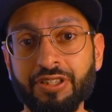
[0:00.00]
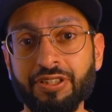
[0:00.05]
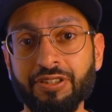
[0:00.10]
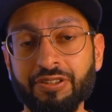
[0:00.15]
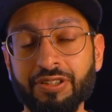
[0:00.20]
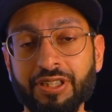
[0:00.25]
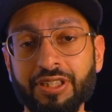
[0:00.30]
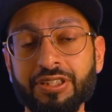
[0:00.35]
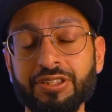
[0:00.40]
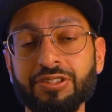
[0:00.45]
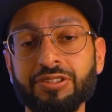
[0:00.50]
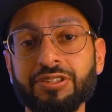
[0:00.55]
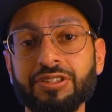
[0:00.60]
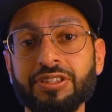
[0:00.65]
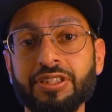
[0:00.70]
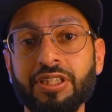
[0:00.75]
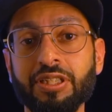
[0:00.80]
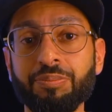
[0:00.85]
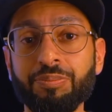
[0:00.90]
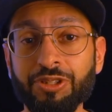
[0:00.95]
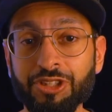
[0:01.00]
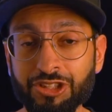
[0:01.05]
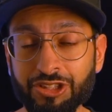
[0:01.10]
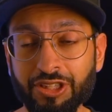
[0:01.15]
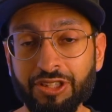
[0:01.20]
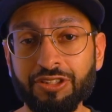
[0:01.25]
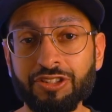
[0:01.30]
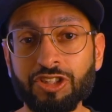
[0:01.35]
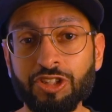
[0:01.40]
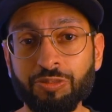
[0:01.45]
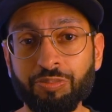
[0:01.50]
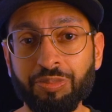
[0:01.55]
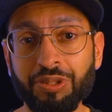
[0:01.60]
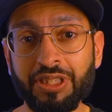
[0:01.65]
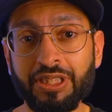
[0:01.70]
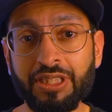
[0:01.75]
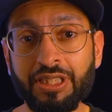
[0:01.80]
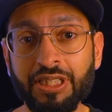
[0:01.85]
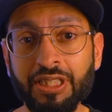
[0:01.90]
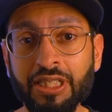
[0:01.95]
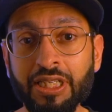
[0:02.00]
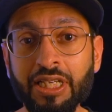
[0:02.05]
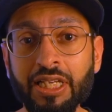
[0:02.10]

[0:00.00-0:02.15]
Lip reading: Okay, so set up your shutter speed.